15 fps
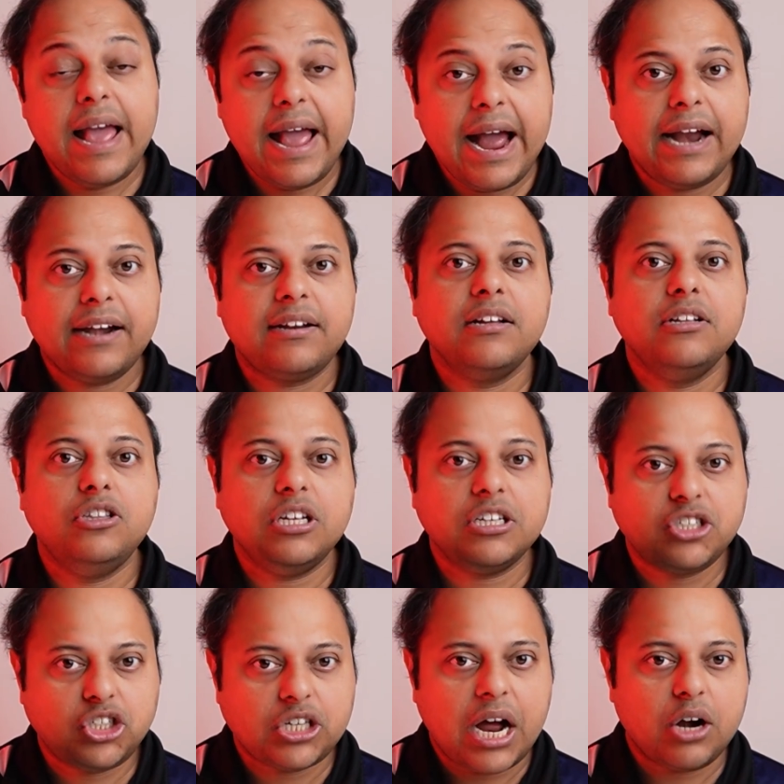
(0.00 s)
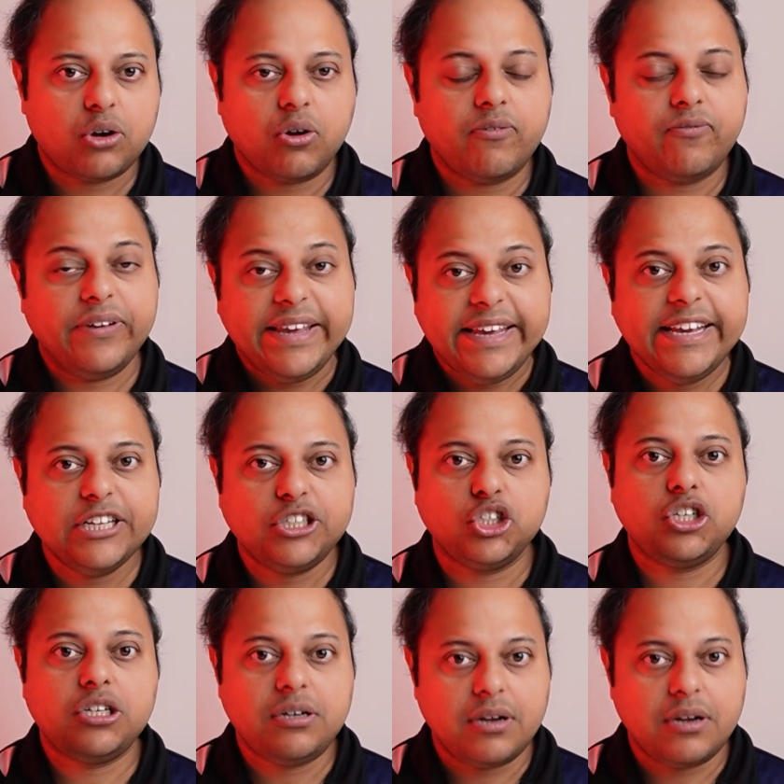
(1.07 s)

at the start of each